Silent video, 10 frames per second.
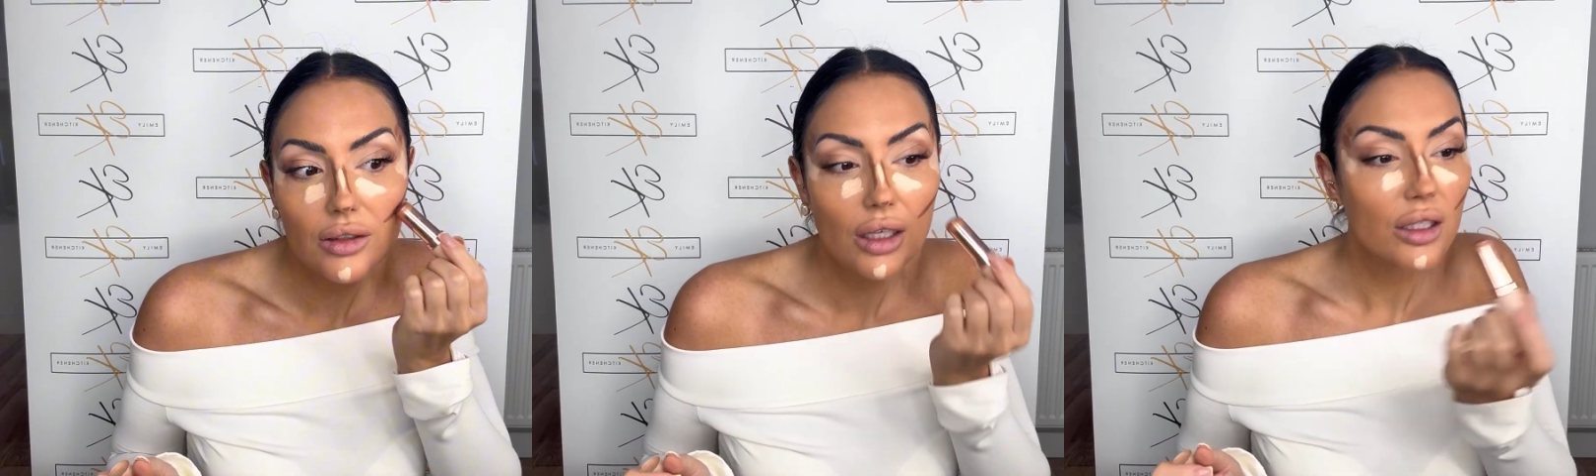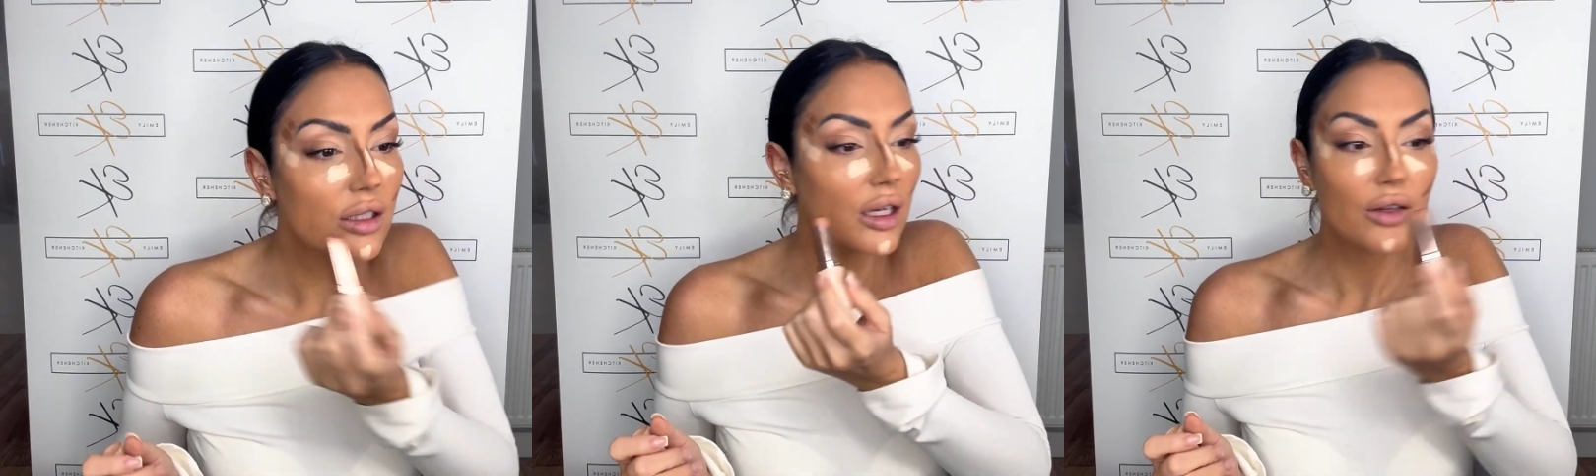I like
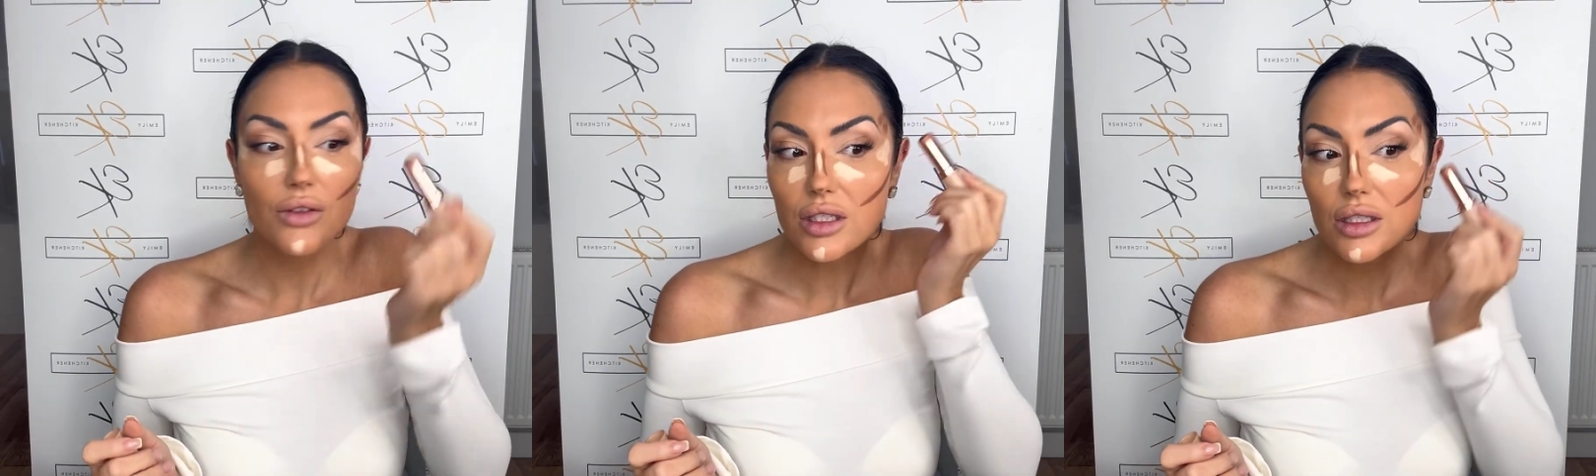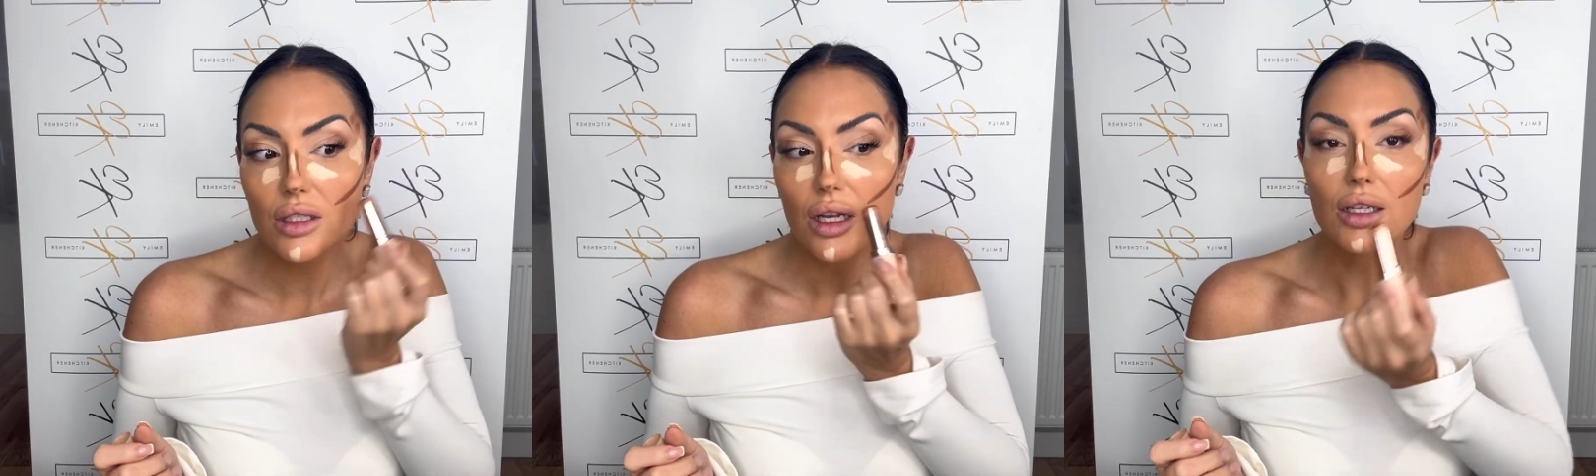to curve it
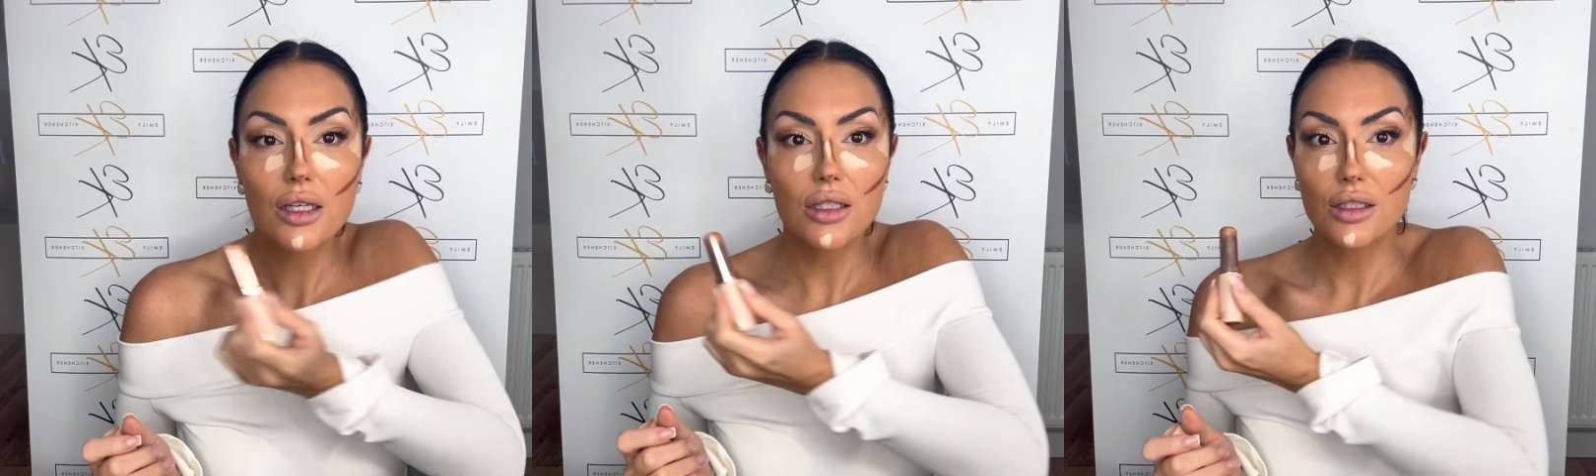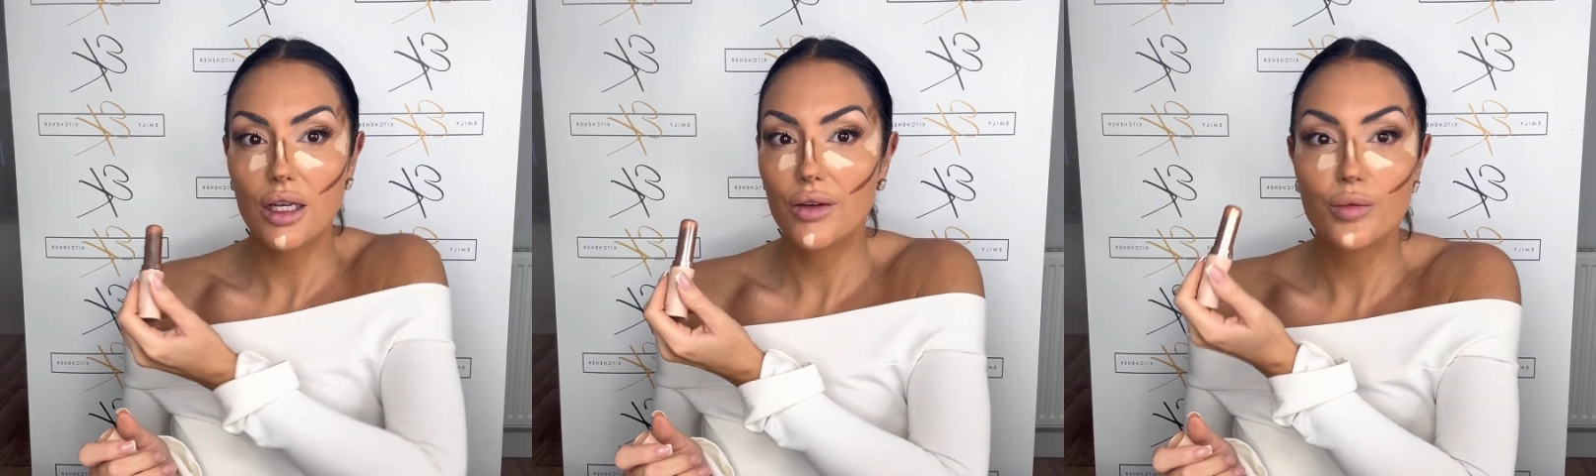slightly
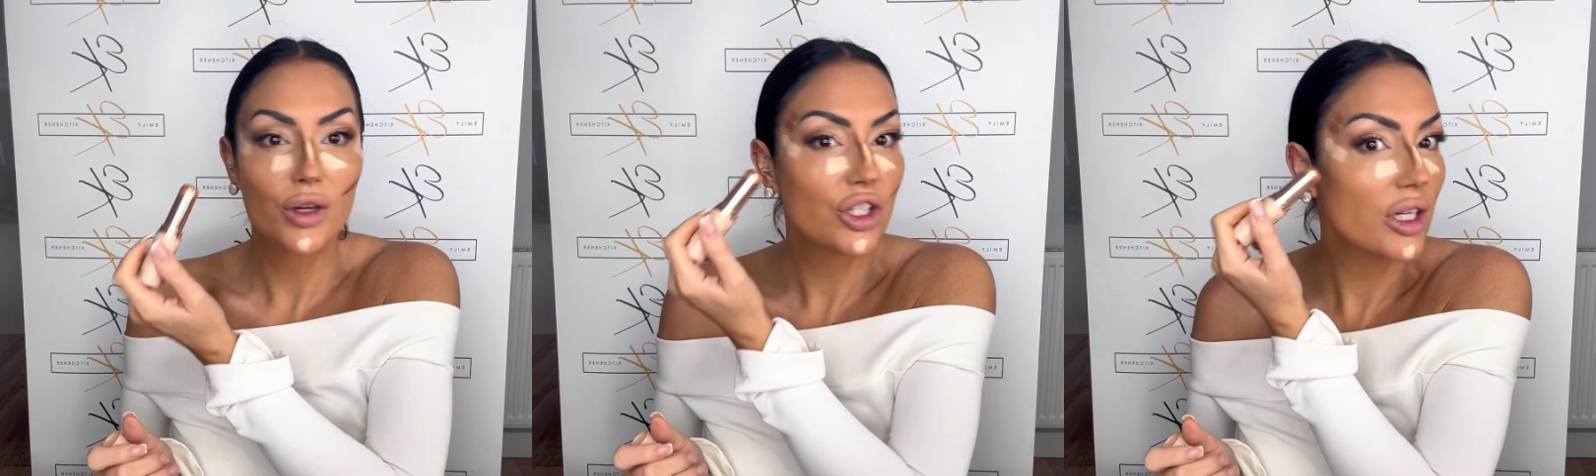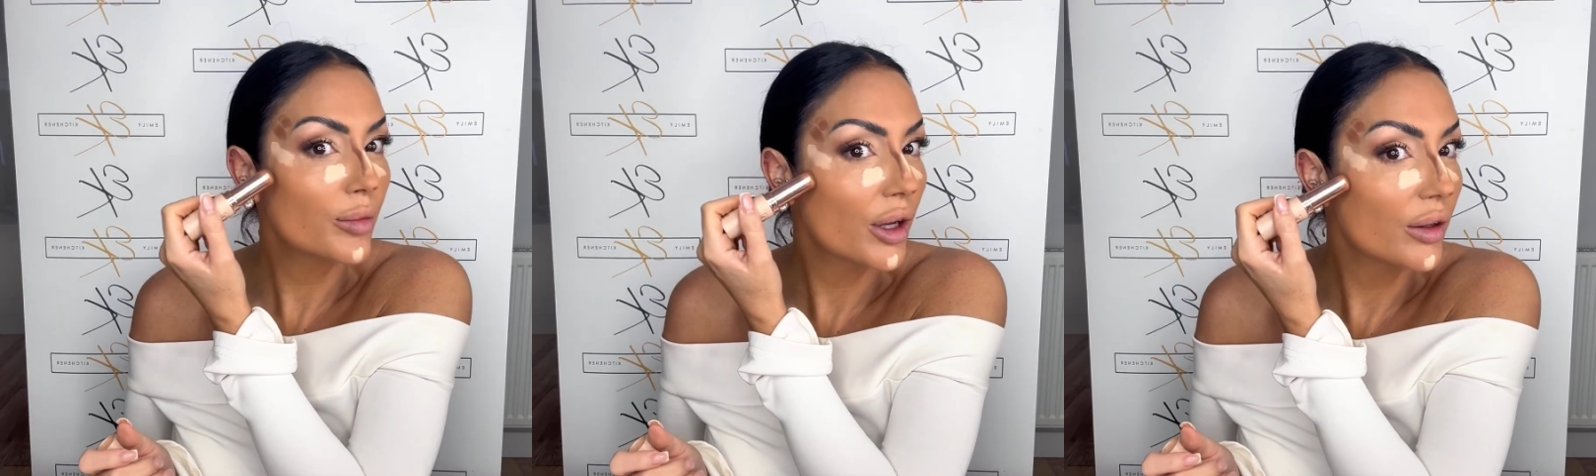underneath my
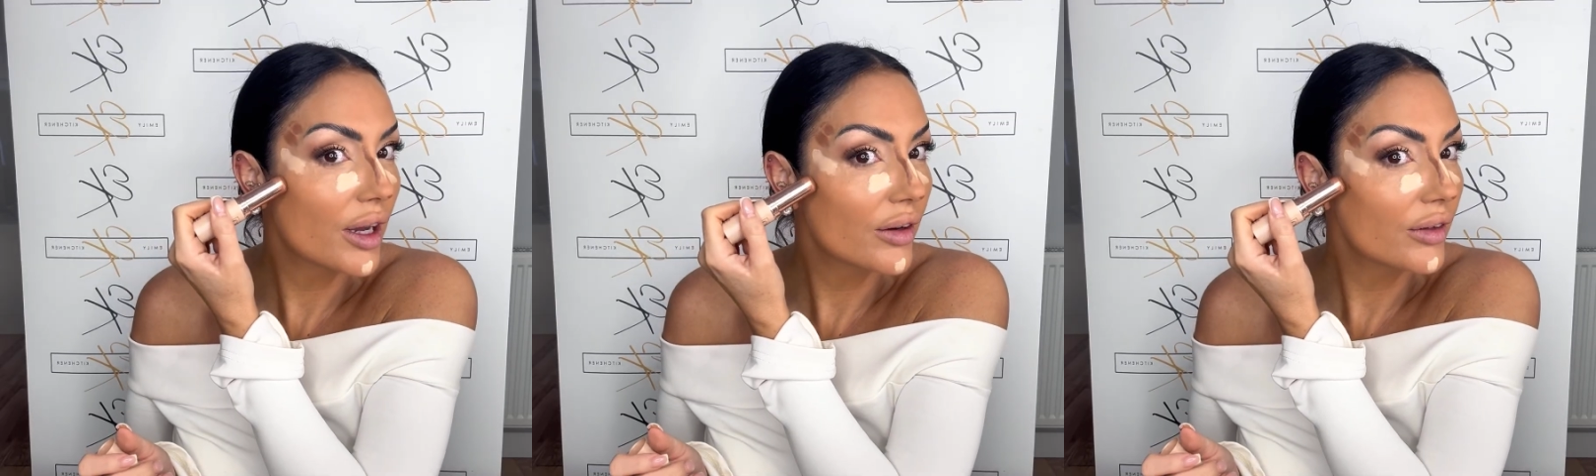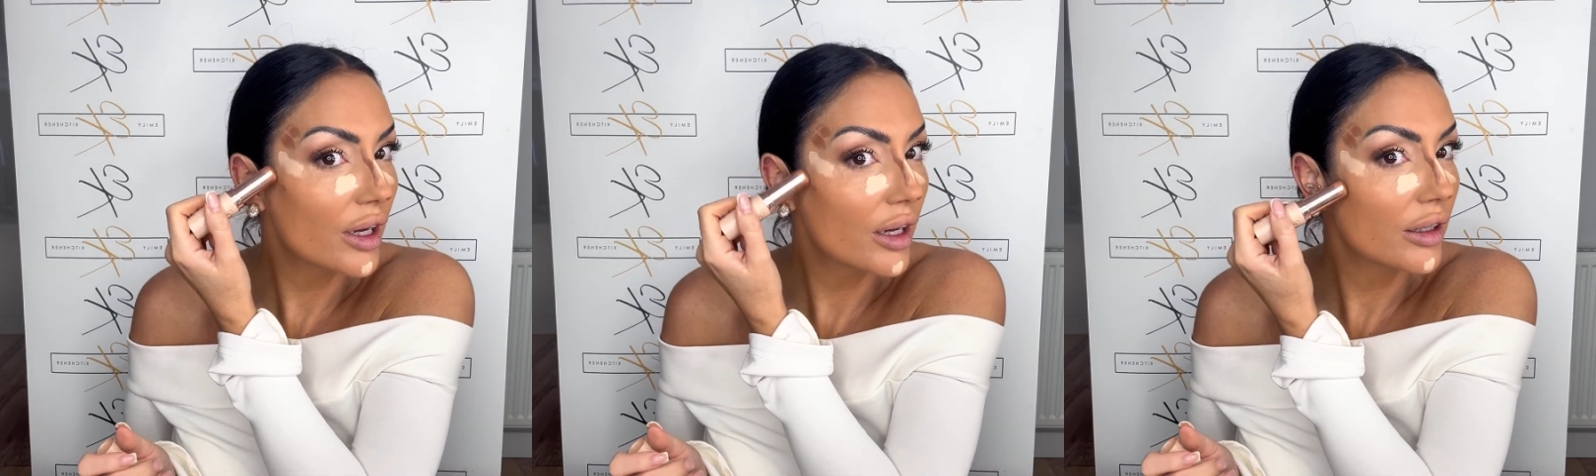cheekbone area.